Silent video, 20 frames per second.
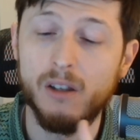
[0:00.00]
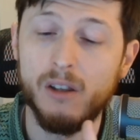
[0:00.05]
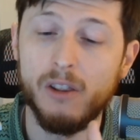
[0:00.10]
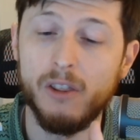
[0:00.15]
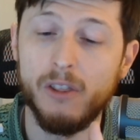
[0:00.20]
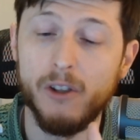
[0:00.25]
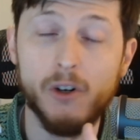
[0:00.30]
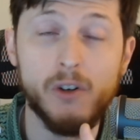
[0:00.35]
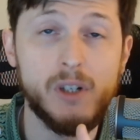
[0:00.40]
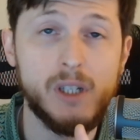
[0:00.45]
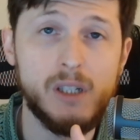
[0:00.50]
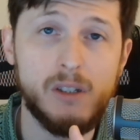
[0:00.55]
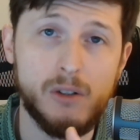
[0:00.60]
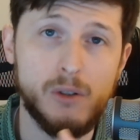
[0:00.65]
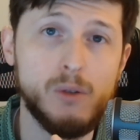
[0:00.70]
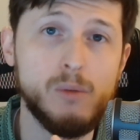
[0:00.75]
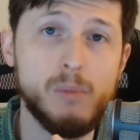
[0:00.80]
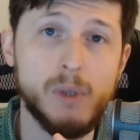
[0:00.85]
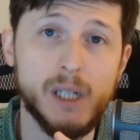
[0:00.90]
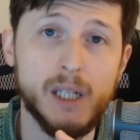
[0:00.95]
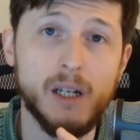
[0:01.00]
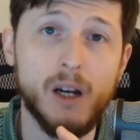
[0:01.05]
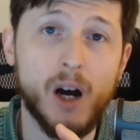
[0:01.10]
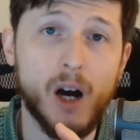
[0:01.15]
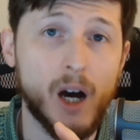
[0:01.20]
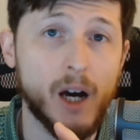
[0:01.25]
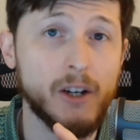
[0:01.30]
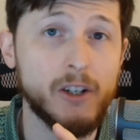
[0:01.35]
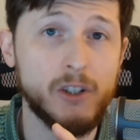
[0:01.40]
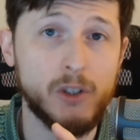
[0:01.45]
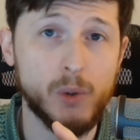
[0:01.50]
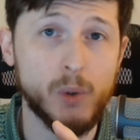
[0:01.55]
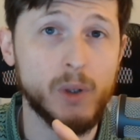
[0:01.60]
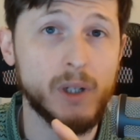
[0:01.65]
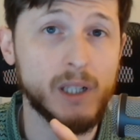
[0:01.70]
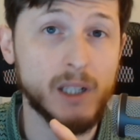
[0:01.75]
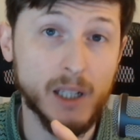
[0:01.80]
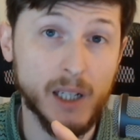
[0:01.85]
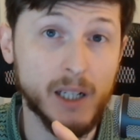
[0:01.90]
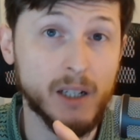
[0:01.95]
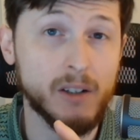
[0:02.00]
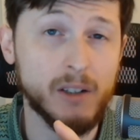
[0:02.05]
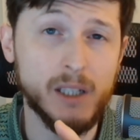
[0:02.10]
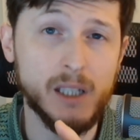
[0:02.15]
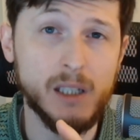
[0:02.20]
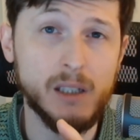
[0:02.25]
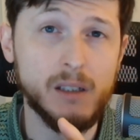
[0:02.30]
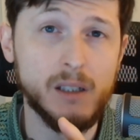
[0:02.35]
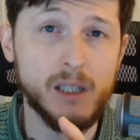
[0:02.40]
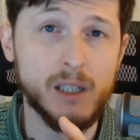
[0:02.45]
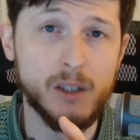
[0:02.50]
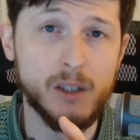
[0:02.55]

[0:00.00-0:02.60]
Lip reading: 32-bit auditory clarity in the